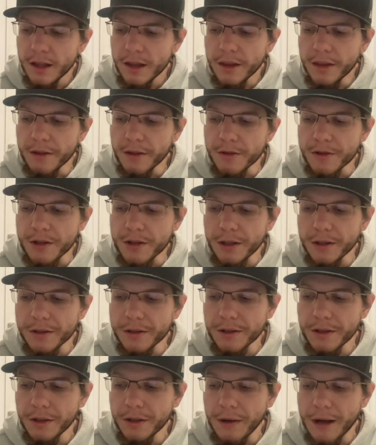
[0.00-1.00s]
there's
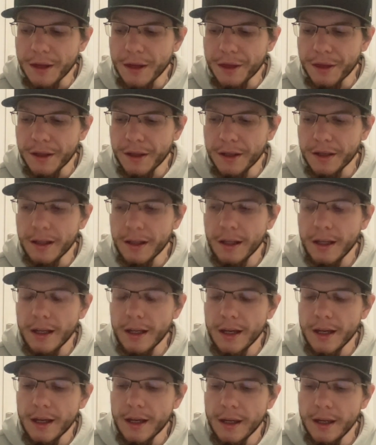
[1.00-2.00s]
also, I think,
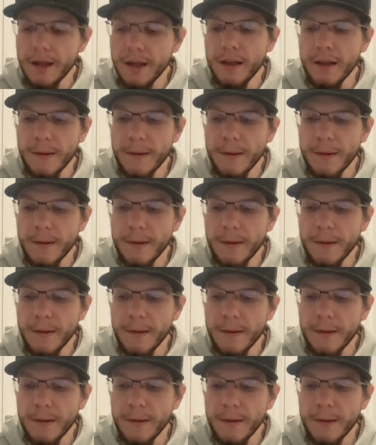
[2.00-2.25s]
a